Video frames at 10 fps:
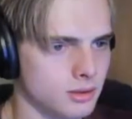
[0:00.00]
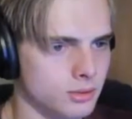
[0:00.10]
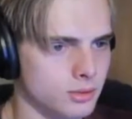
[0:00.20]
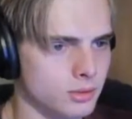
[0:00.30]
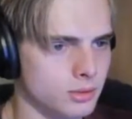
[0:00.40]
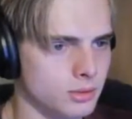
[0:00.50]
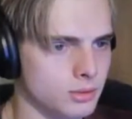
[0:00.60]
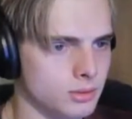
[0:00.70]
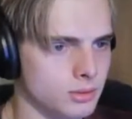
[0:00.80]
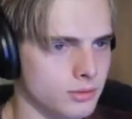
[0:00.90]

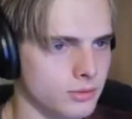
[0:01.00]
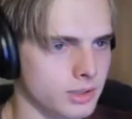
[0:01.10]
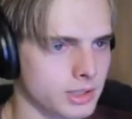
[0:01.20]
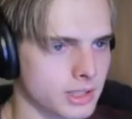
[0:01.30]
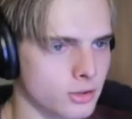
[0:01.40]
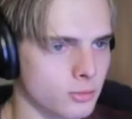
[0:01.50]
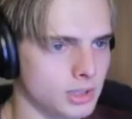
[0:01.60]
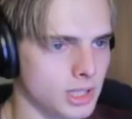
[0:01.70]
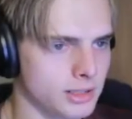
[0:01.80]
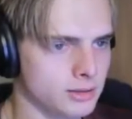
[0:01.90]
Ooh, I feel like I go
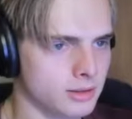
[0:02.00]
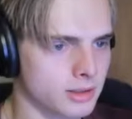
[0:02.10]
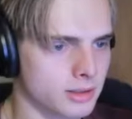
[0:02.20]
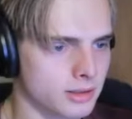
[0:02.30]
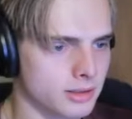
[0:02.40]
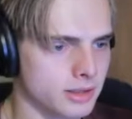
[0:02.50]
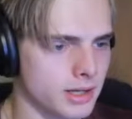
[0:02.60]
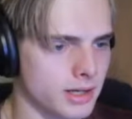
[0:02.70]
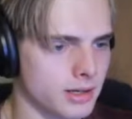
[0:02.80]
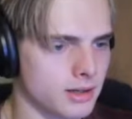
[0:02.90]
blind looking into
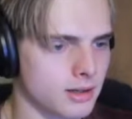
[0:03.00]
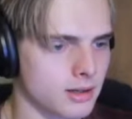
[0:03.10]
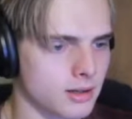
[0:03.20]
that.